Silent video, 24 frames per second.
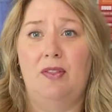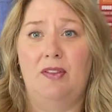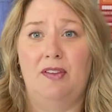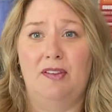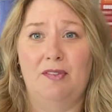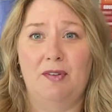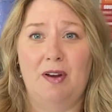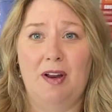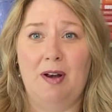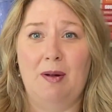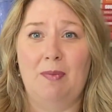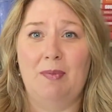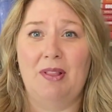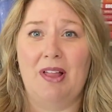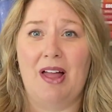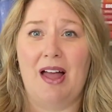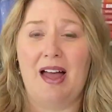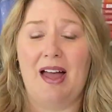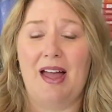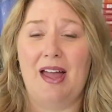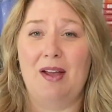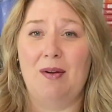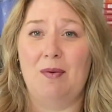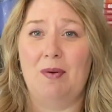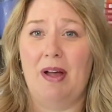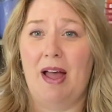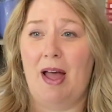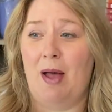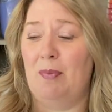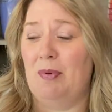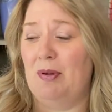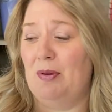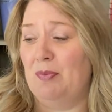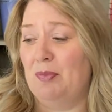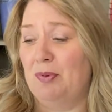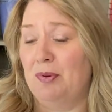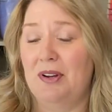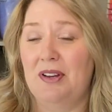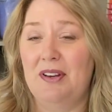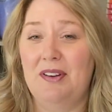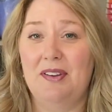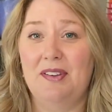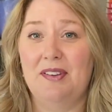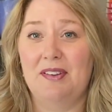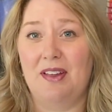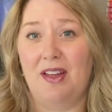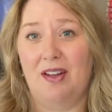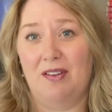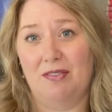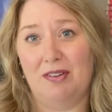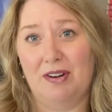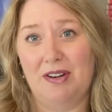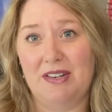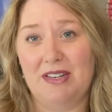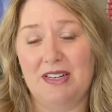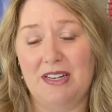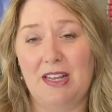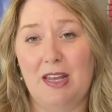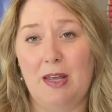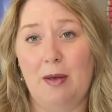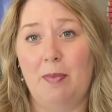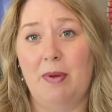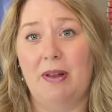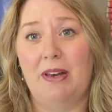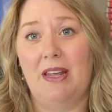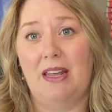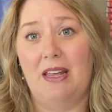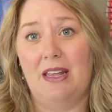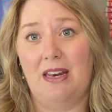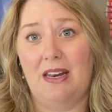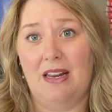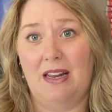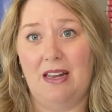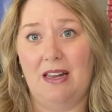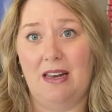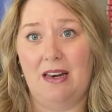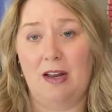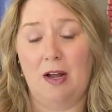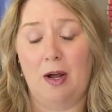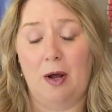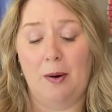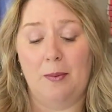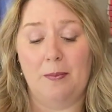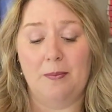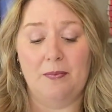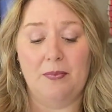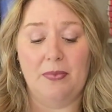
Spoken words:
the straight up lying, will happen pre-discovery to keep it hidden.